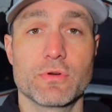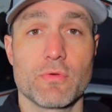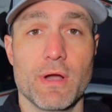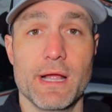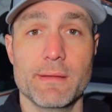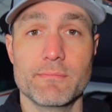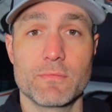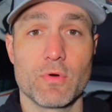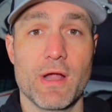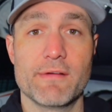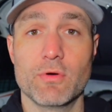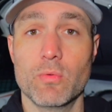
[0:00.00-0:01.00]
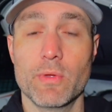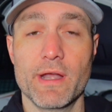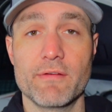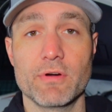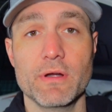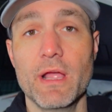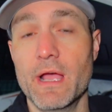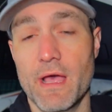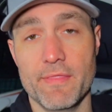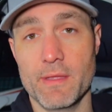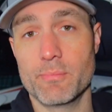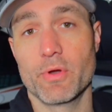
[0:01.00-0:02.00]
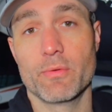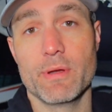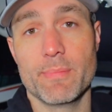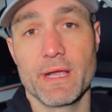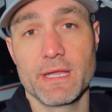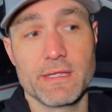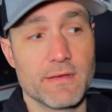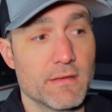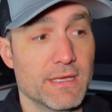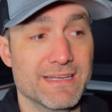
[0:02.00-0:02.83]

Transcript: grime, gravel, whatever, and then put it right back in.